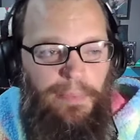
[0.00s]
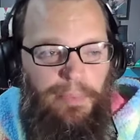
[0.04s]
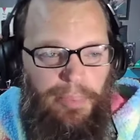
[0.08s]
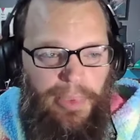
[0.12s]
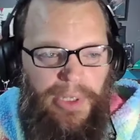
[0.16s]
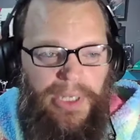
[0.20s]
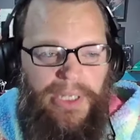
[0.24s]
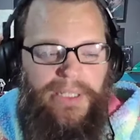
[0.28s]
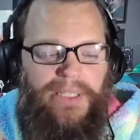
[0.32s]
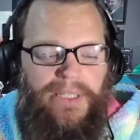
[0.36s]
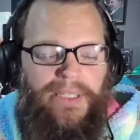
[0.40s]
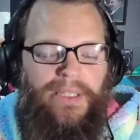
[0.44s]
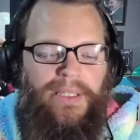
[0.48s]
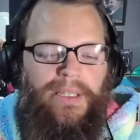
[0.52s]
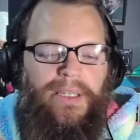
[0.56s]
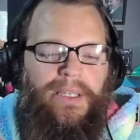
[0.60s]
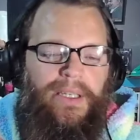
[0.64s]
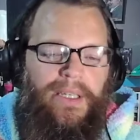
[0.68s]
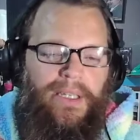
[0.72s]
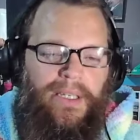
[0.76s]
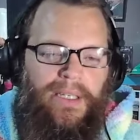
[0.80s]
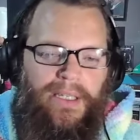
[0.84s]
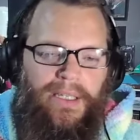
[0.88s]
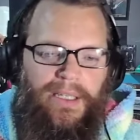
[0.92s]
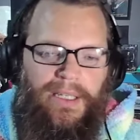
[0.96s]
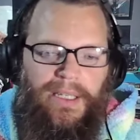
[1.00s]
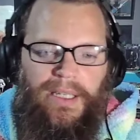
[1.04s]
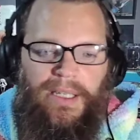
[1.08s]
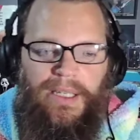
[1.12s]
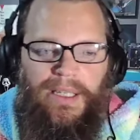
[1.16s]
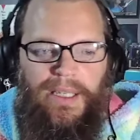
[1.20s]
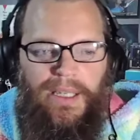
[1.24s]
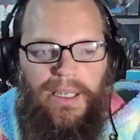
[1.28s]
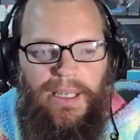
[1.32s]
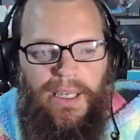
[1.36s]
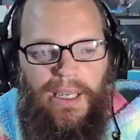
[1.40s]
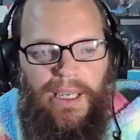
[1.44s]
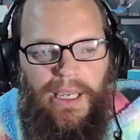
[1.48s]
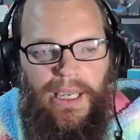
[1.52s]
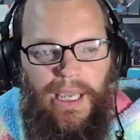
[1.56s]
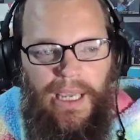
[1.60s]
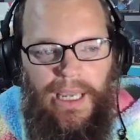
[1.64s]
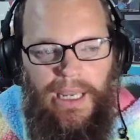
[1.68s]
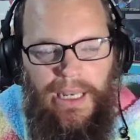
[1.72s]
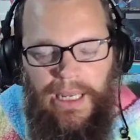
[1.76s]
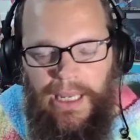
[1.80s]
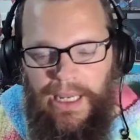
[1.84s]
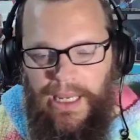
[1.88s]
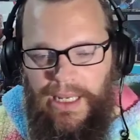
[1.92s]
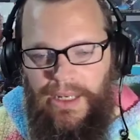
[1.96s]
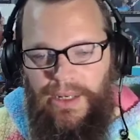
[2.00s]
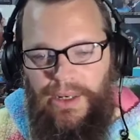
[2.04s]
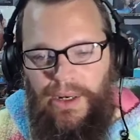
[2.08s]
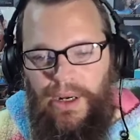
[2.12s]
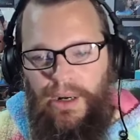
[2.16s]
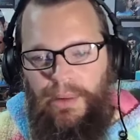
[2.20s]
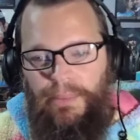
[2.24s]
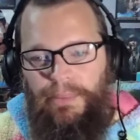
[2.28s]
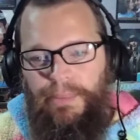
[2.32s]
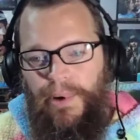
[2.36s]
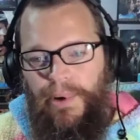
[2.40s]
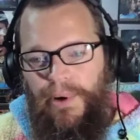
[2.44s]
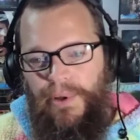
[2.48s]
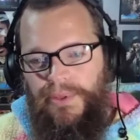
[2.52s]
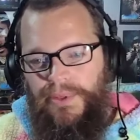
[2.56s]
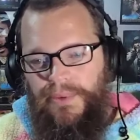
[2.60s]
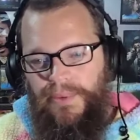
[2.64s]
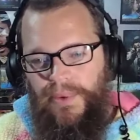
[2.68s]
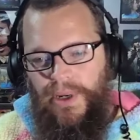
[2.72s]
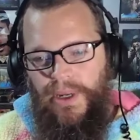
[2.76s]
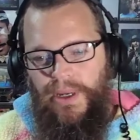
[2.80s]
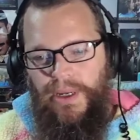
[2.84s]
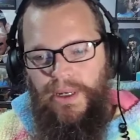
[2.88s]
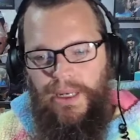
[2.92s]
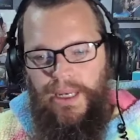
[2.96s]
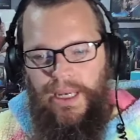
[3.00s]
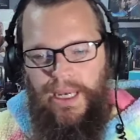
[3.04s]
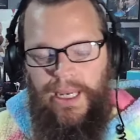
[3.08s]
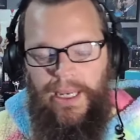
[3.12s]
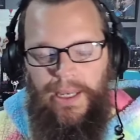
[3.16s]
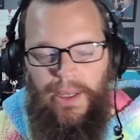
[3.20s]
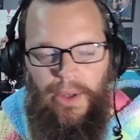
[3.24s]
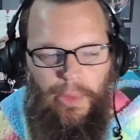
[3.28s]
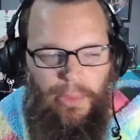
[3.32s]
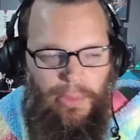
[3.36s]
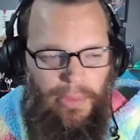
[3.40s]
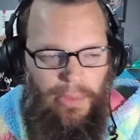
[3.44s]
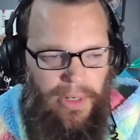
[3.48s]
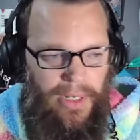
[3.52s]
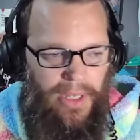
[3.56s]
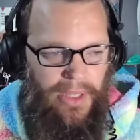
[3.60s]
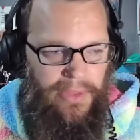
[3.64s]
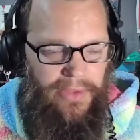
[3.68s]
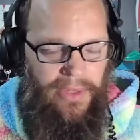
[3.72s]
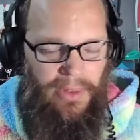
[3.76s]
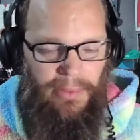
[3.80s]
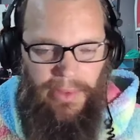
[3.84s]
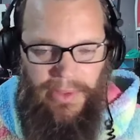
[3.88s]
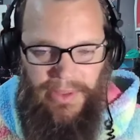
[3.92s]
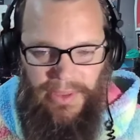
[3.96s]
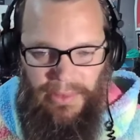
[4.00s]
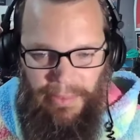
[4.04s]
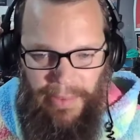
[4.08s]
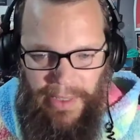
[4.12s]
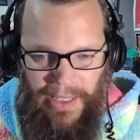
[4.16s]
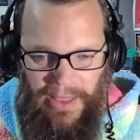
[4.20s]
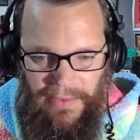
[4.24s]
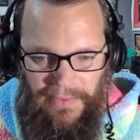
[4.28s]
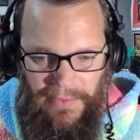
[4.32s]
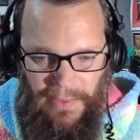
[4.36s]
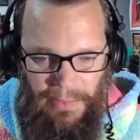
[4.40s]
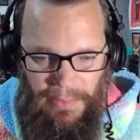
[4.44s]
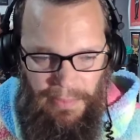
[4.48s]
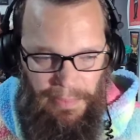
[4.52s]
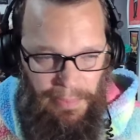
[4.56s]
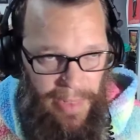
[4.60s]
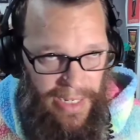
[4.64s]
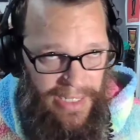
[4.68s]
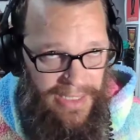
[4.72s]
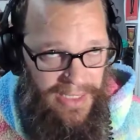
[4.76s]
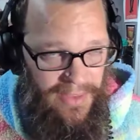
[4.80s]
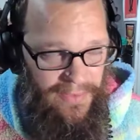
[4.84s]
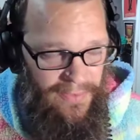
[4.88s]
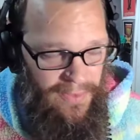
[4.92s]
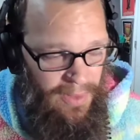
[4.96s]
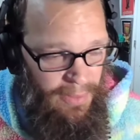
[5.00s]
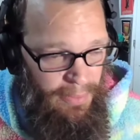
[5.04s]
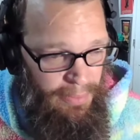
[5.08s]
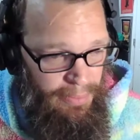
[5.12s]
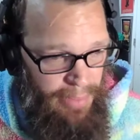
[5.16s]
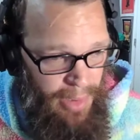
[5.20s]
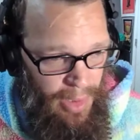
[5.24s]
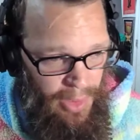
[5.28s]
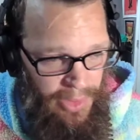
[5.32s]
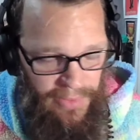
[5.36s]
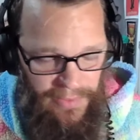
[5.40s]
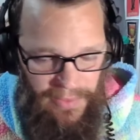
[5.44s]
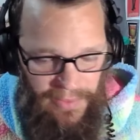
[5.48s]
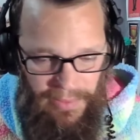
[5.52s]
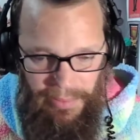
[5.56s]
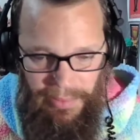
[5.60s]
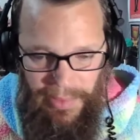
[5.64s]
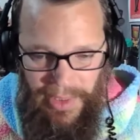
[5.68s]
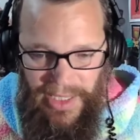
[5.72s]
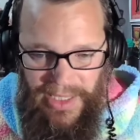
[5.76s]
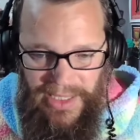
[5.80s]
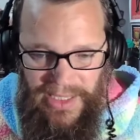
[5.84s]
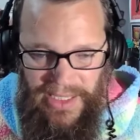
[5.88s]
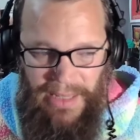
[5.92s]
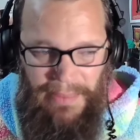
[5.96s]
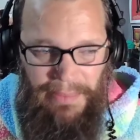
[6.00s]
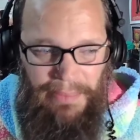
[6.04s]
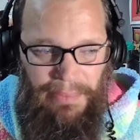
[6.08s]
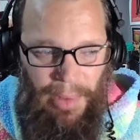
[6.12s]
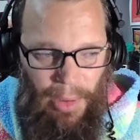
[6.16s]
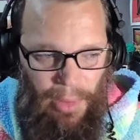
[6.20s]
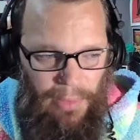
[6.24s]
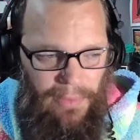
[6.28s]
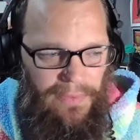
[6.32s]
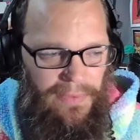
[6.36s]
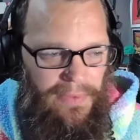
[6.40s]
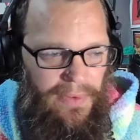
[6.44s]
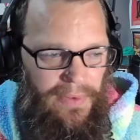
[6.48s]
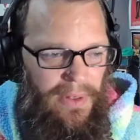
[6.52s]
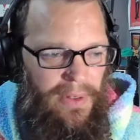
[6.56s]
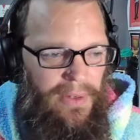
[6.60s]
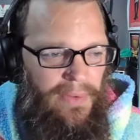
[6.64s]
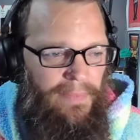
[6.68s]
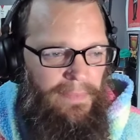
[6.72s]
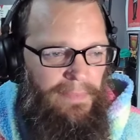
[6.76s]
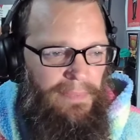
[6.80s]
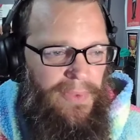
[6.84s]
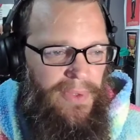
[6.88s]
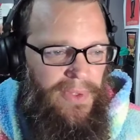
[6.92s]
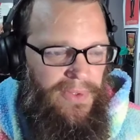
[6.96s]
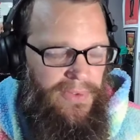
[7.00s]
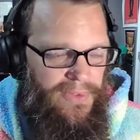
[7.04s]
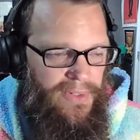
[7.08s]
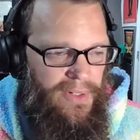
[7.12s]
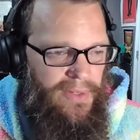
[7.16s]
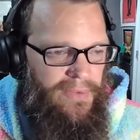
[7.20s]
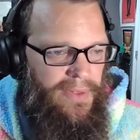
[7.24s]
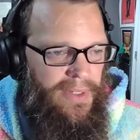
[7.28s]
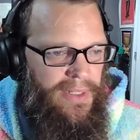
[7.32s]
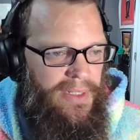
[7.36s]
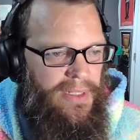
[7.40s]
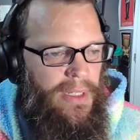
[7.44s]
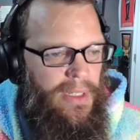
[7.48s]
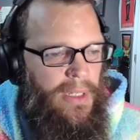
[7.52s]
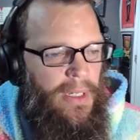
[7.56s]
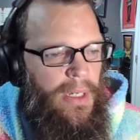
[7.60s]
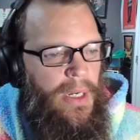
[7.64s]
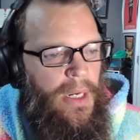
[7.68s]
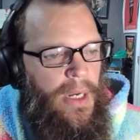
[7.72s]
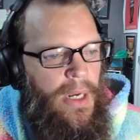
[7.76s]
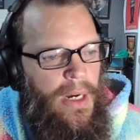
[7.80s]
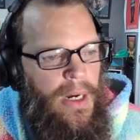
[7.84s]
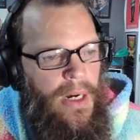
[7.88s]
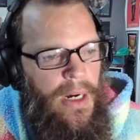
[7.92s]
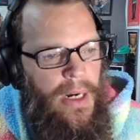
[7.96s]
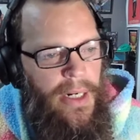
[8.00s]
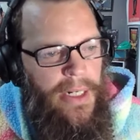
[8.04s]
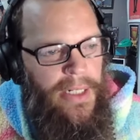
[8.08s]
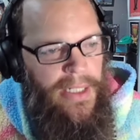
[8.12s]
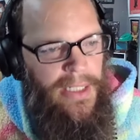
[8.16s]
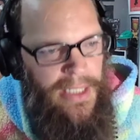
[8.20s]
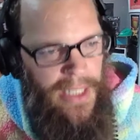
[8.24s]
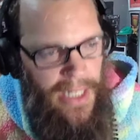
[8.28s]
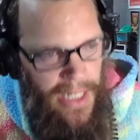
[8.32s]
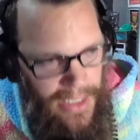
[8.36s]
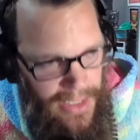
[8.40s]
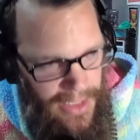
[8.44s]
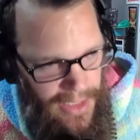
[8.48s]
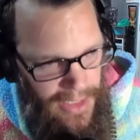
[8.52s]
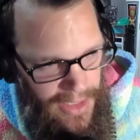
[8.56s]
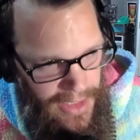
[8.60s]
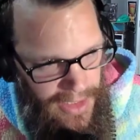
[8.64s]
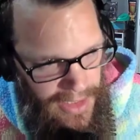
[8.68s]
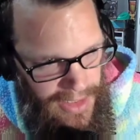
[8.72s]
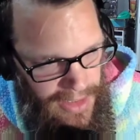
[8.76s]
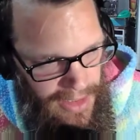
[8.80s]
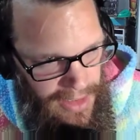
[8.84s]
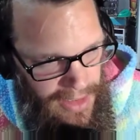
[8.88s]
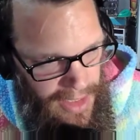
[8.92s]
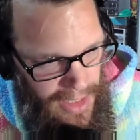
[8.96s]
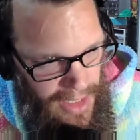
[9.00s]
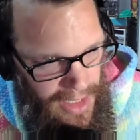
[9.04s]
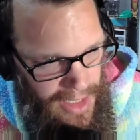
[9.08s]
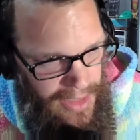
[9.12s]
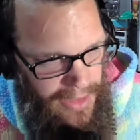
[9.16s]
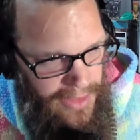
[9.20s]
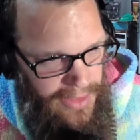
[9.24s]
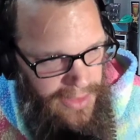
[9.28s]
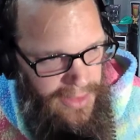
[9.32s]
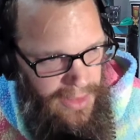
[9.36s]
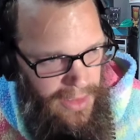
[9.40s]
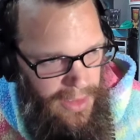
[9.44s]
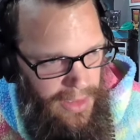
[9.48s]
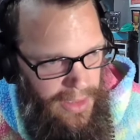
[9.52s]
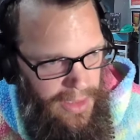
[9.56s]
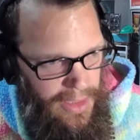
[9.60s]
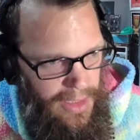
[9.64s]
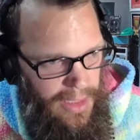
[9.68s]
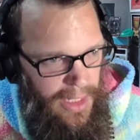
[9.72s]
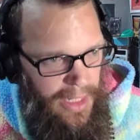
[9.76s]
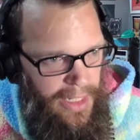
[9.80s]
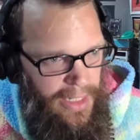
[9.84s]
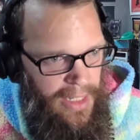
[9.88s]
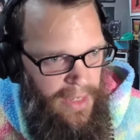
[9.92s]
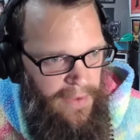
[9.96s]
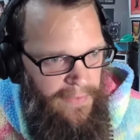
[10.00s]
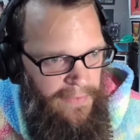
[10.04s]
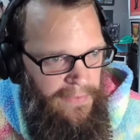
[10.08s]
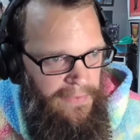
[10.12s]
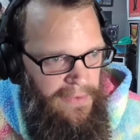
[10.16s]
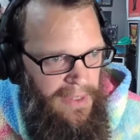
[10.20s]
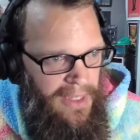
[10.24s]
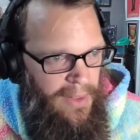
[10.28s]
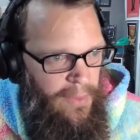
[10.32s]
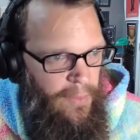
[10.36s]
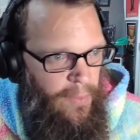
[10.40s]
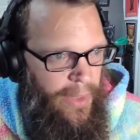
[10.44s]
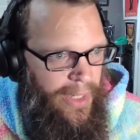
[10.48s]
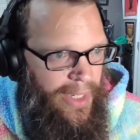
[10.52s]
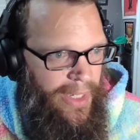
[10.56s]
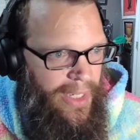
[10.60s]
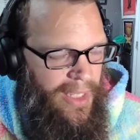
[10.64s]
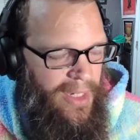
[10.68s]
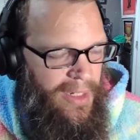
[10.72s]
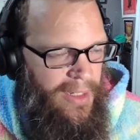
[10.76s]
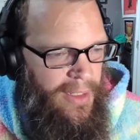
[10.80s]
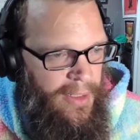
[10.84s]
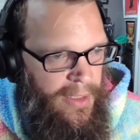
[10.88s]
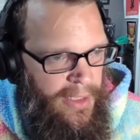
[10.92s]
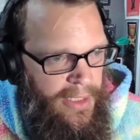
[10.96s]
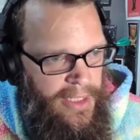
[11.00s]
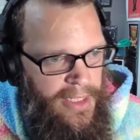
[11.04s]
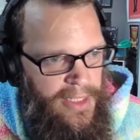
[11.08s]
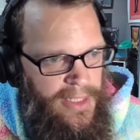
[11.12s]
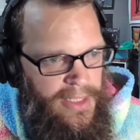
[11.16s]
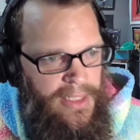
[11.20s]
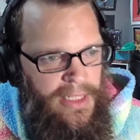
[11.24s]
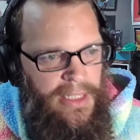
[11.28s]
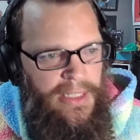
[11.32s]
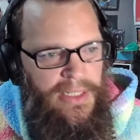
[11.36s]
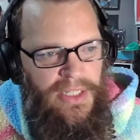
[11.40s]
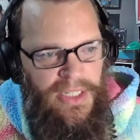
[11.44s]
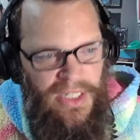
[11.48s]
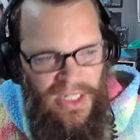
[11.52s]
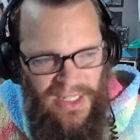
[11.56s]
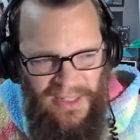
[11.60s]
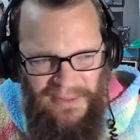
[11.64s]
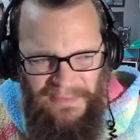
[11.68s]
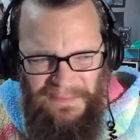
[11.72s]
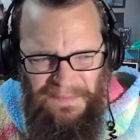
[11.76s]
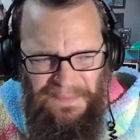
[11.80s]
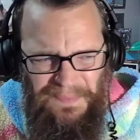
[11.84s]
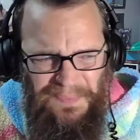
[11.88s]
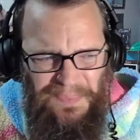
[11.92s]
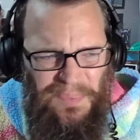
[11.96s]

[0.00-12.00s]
But Nick and Hannah are both wrong. I hope nothing but the best for, best for both of them because they both deserve it. All right, Katie is in the house looking like a fan one. Said she didn't.